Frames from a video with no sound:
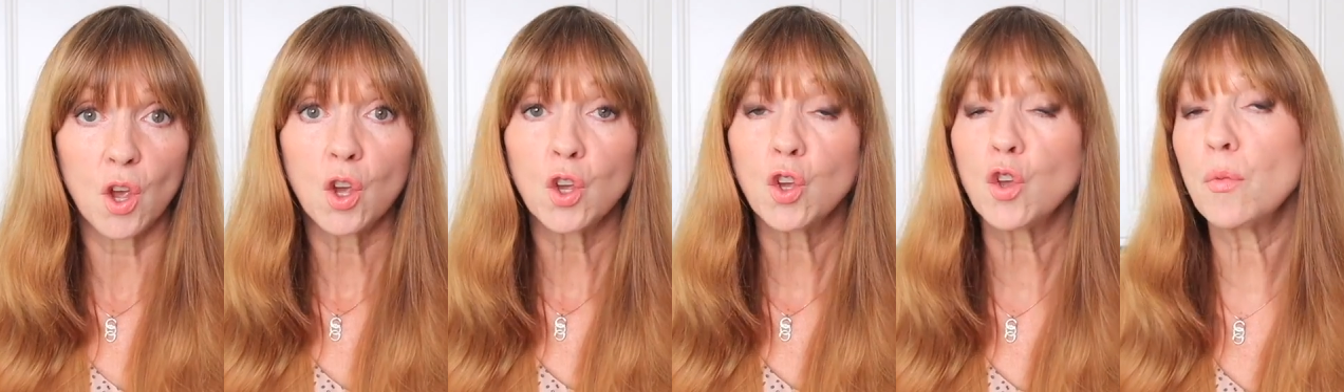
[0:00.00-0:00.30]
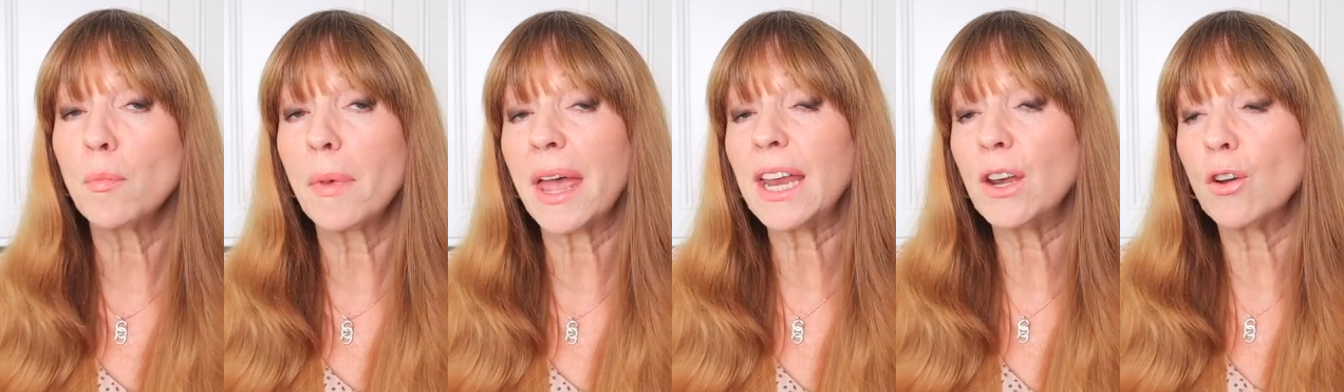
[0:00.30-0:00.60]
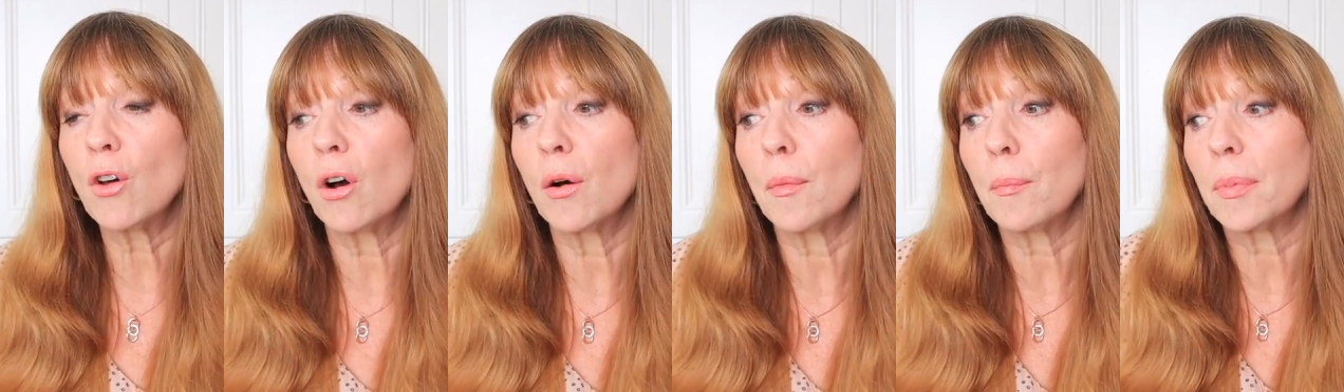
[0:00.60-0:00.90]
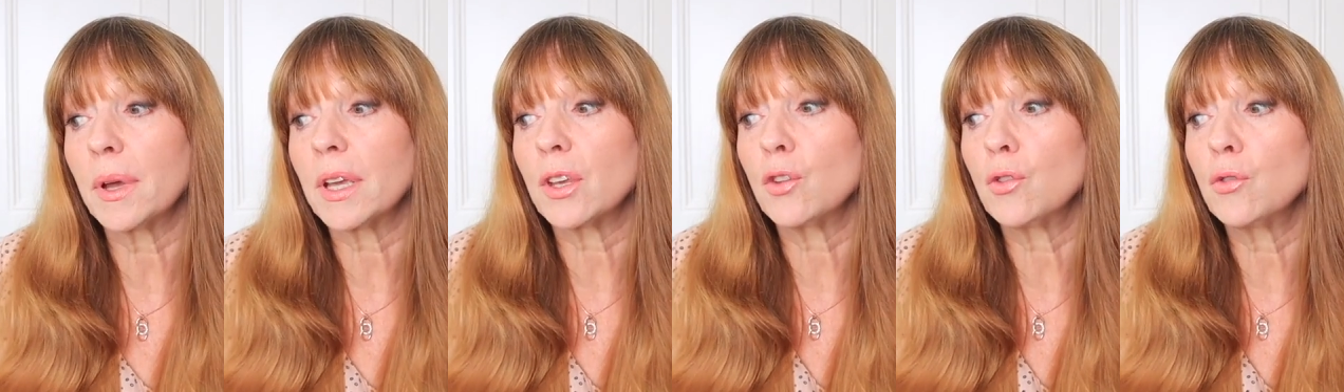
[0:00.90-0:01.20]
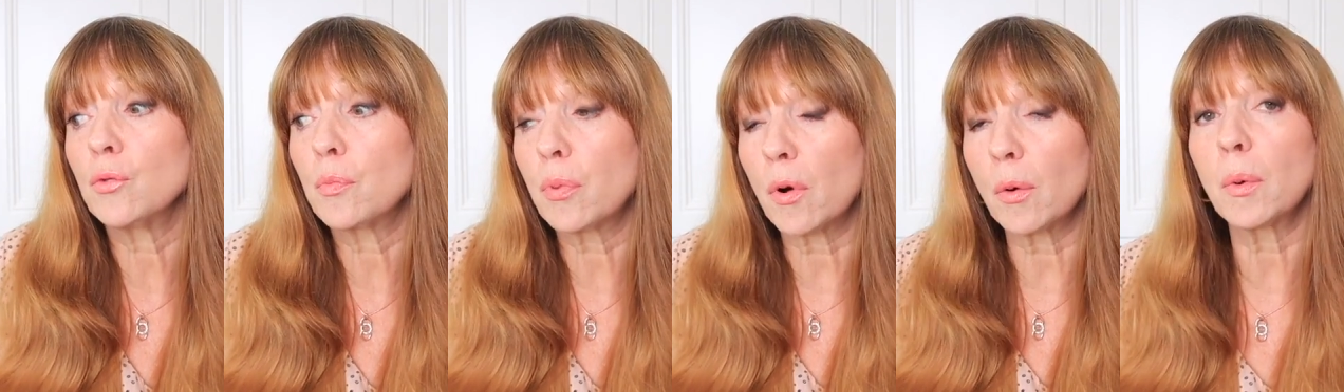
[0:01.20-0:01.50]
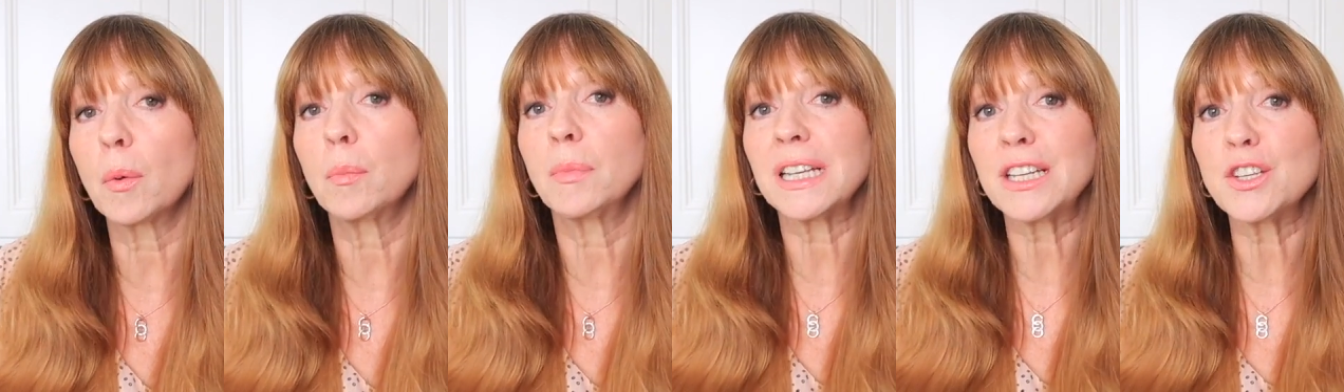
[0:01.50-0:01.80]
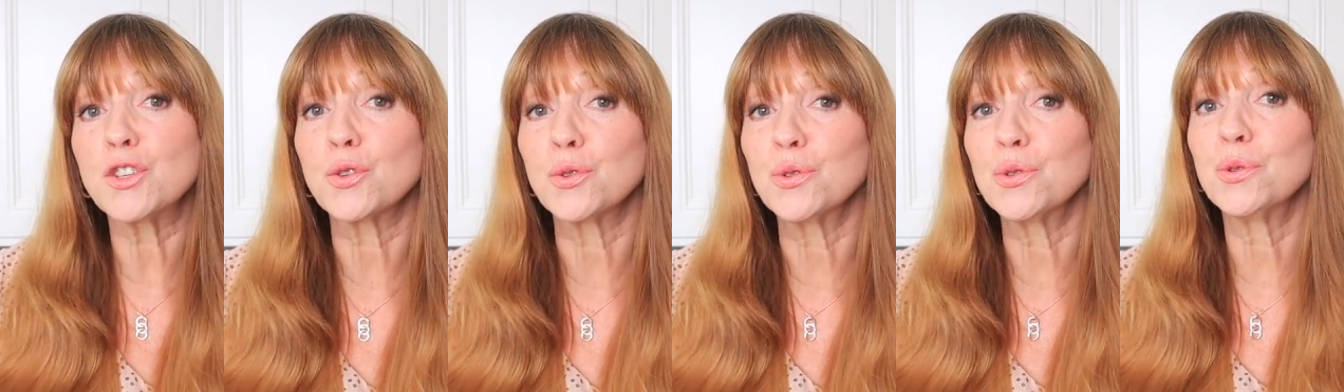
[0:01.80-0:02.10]
You may not, but you probably
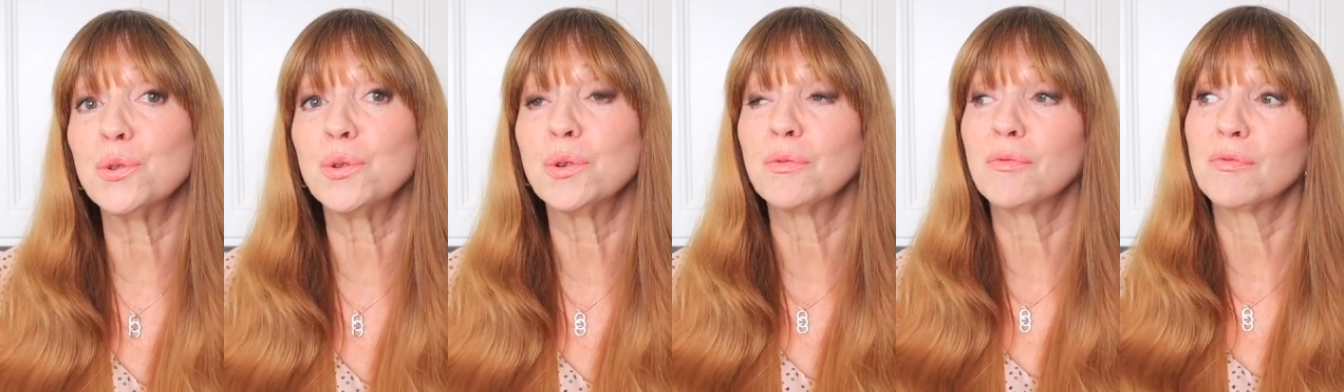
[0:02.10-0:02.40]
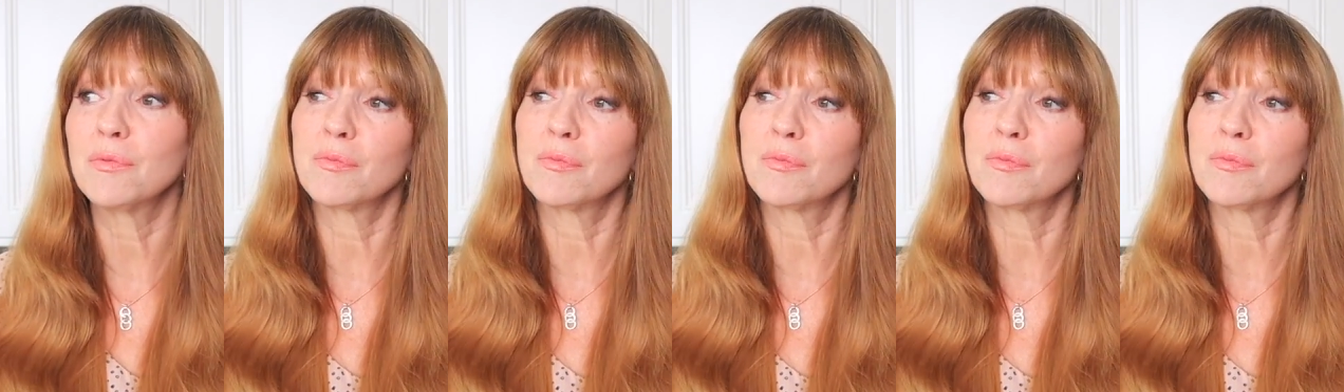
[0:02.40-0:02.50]
do